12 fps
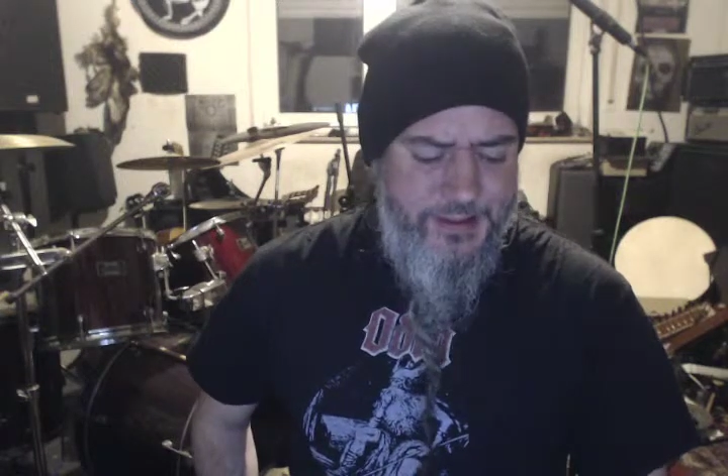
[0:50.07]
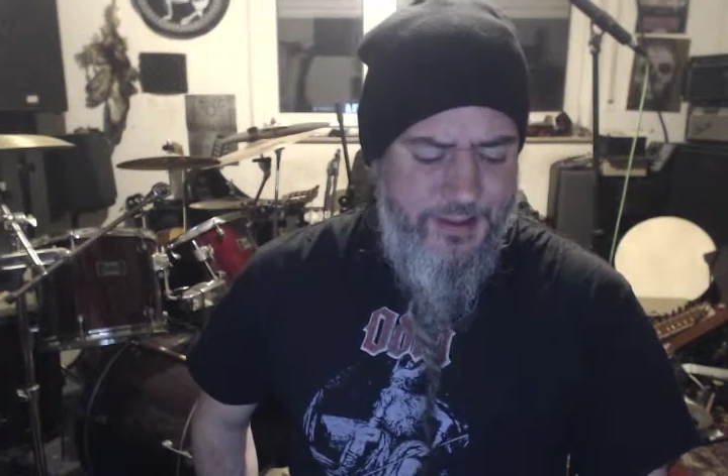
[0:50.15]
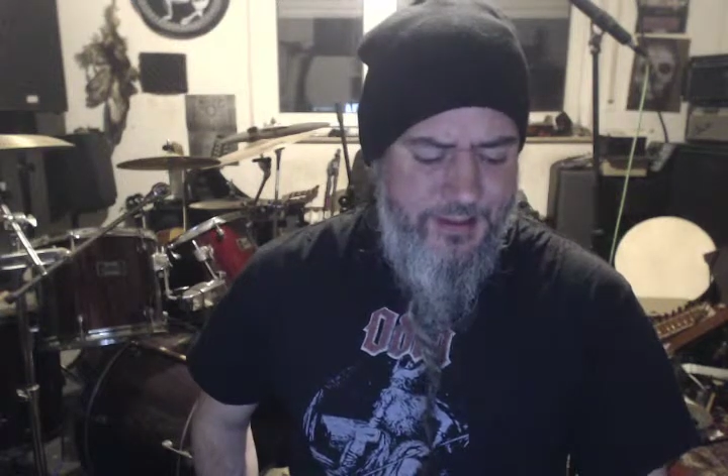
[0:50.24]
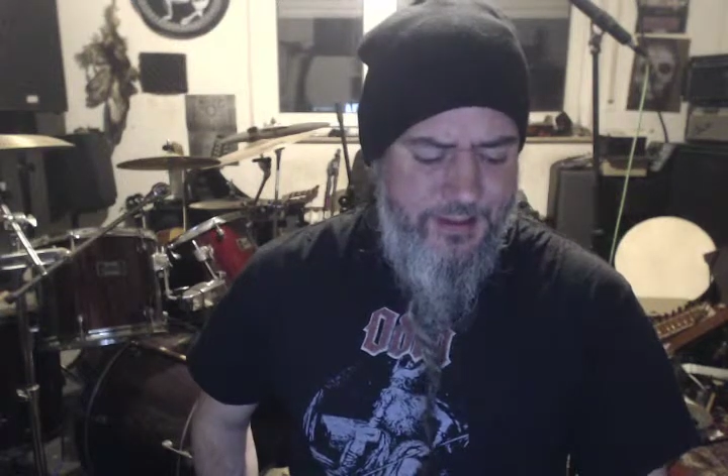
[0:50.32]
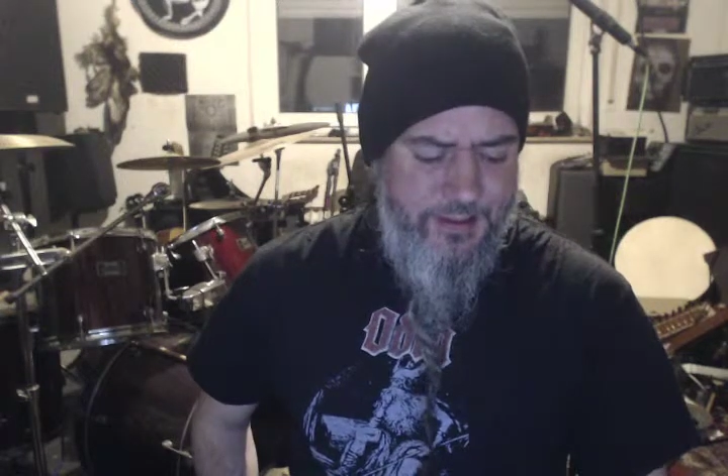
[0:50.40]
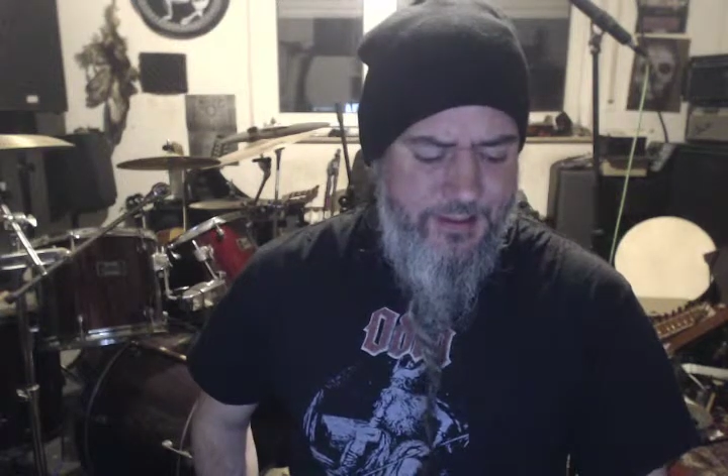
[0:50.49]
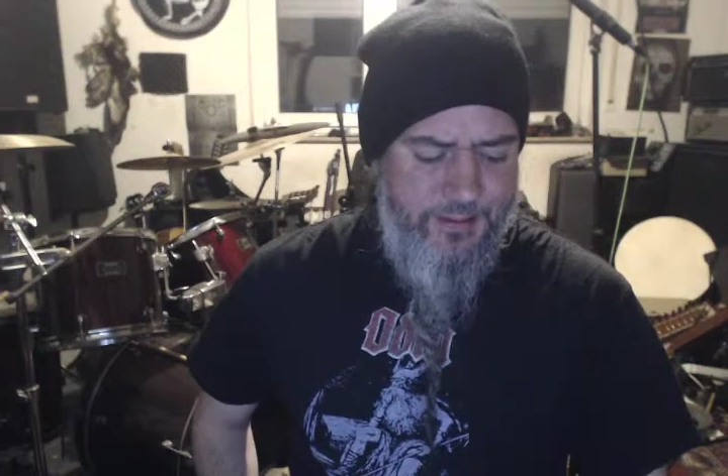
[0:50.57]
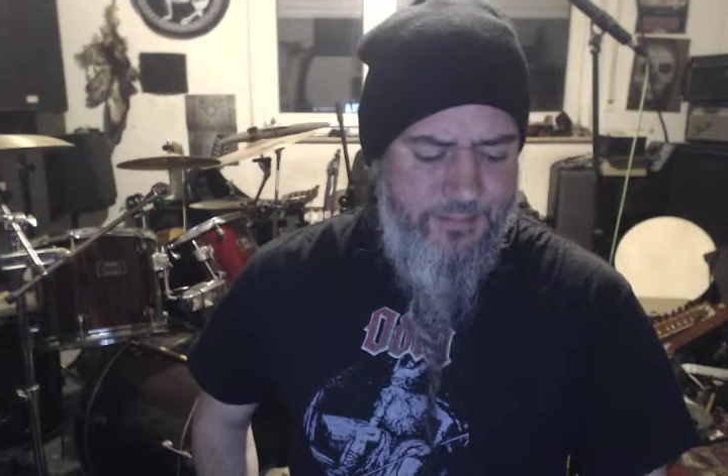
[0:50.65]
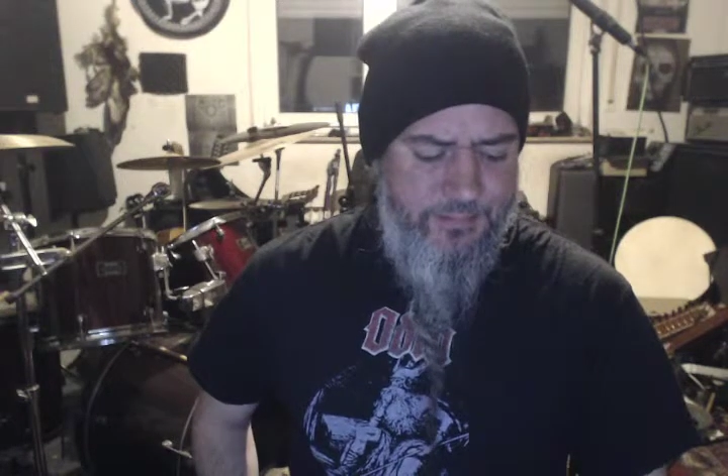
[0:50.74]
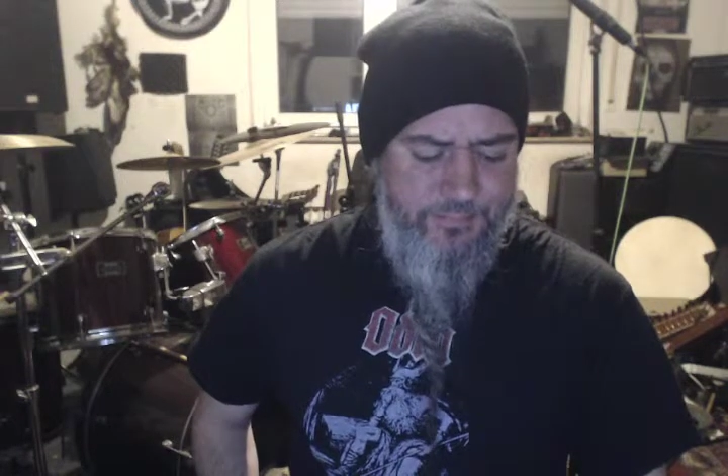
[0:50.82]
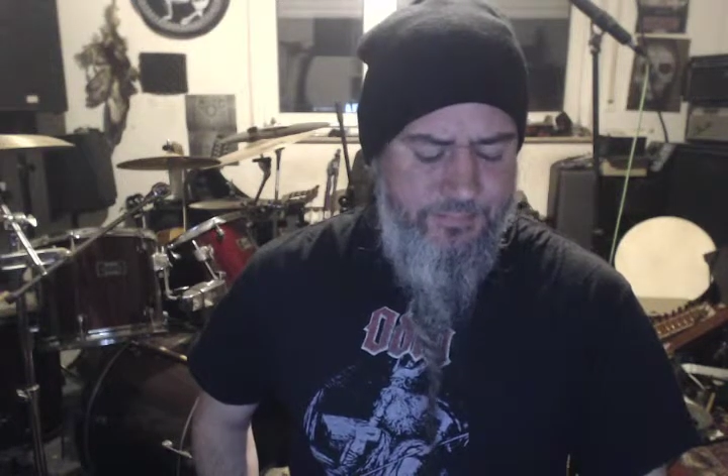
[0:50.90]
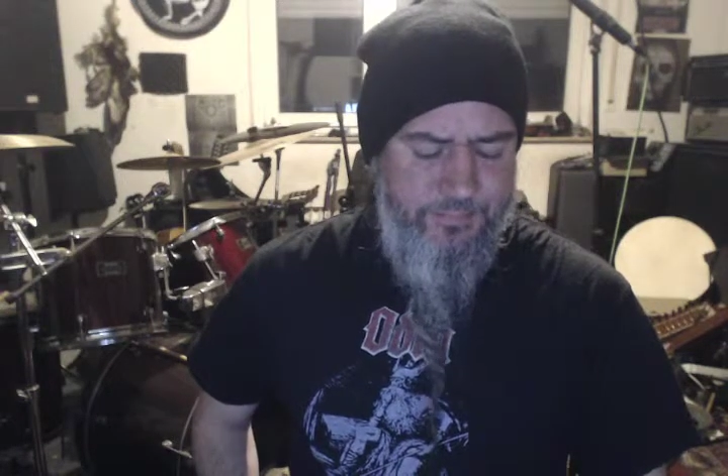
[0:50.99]

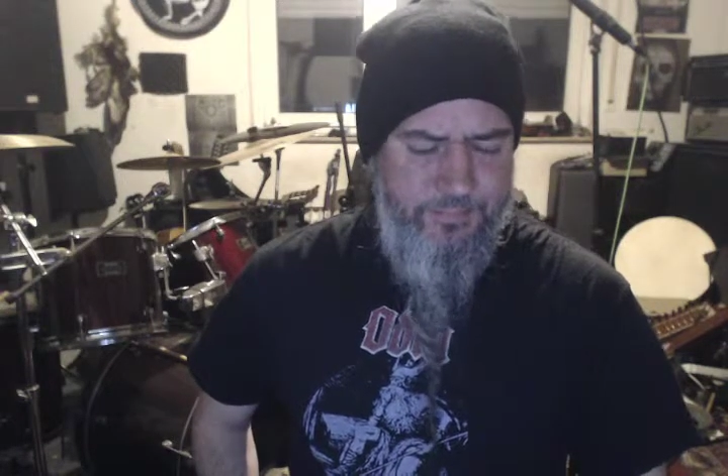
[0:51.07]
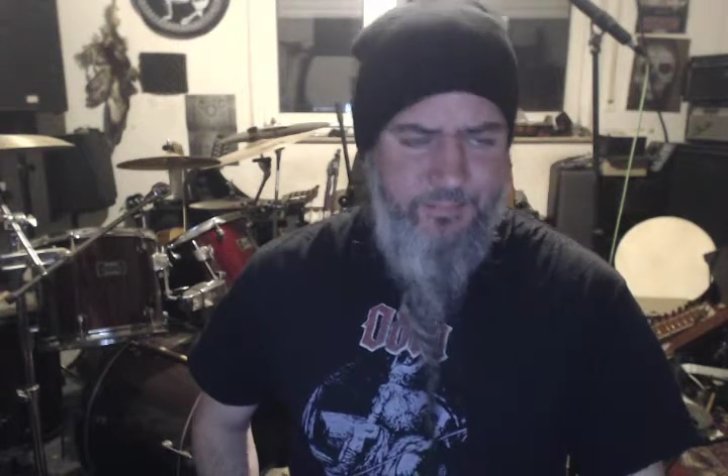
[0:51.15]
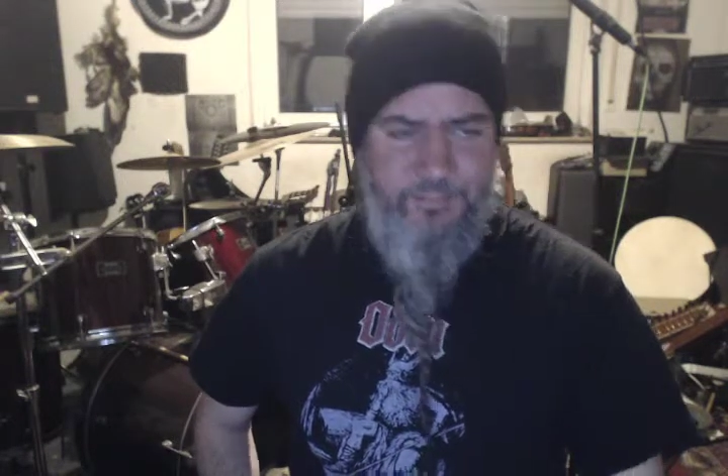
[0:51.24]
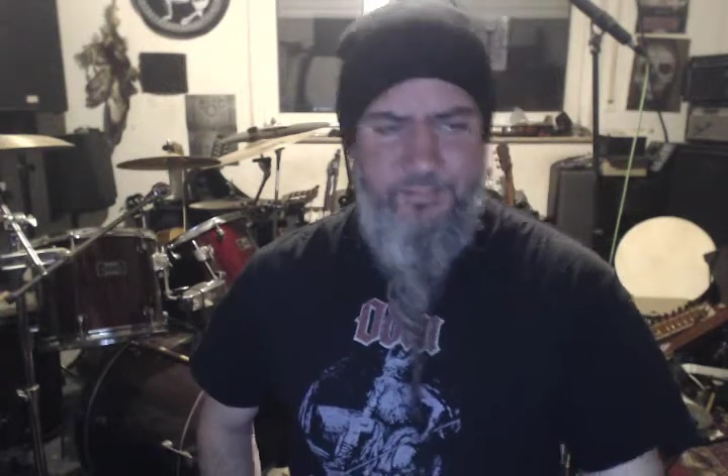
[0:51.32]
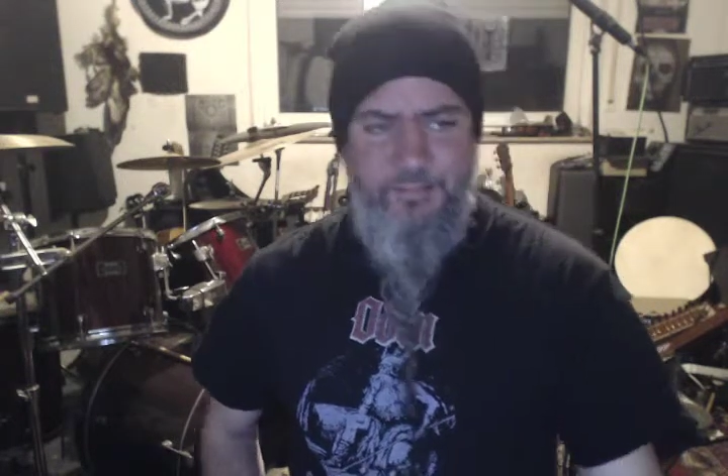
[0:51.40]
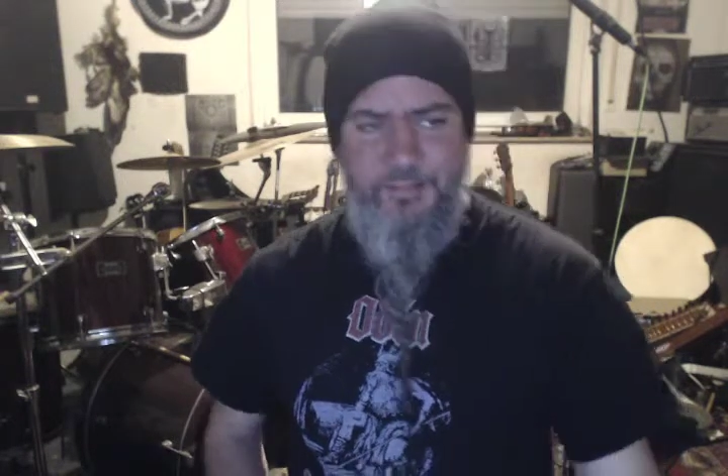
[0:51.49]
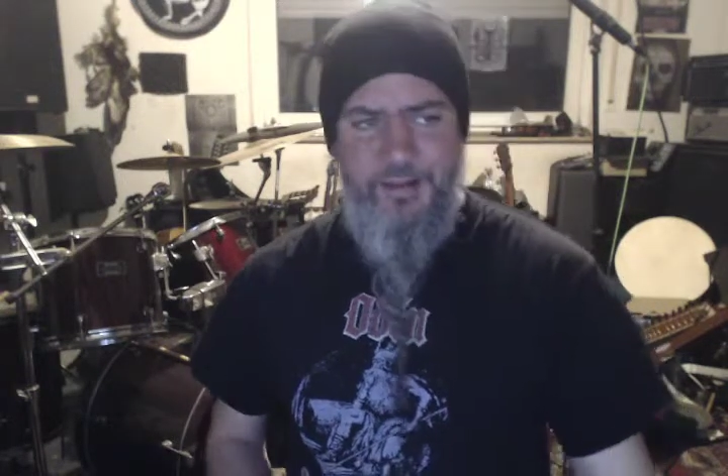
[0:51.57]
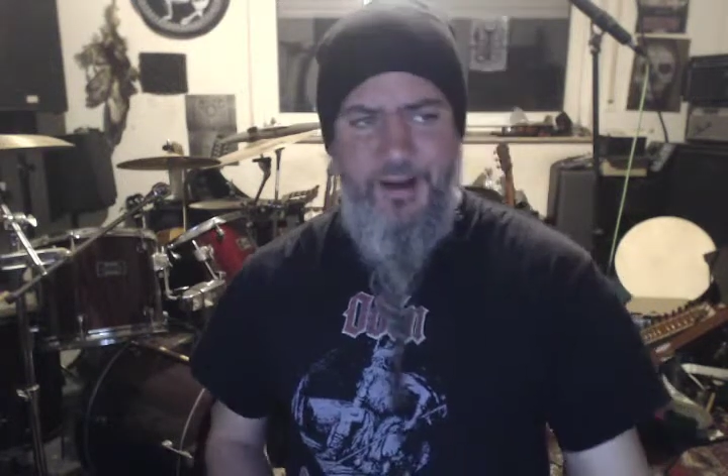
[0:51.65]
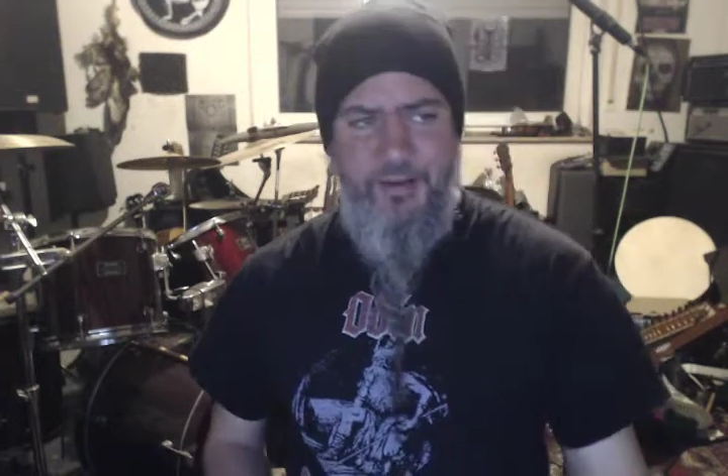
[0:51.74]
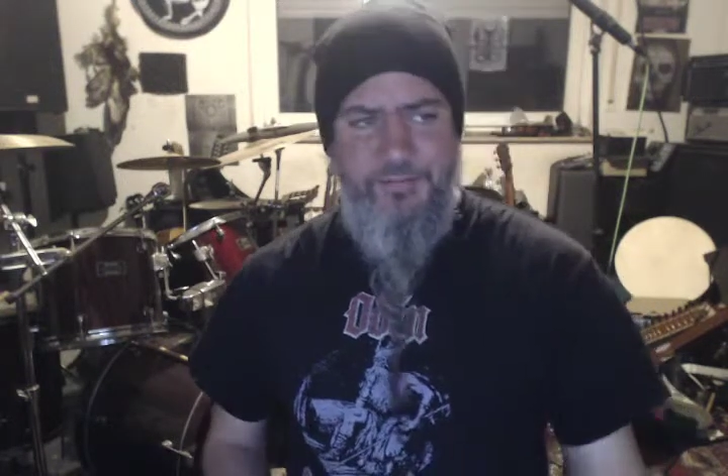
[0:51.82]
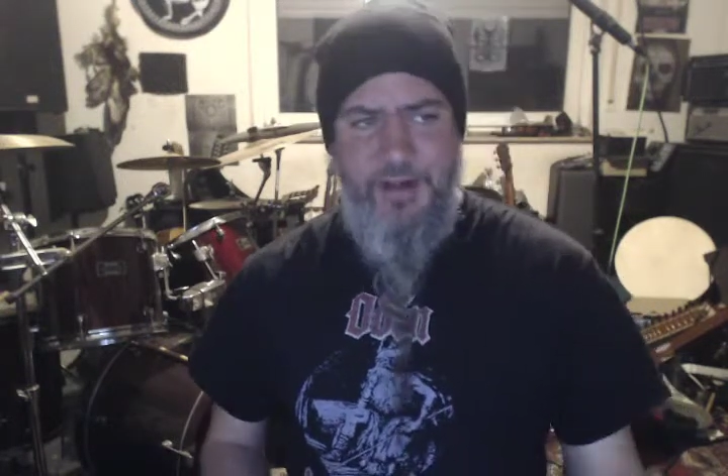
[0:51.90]
I've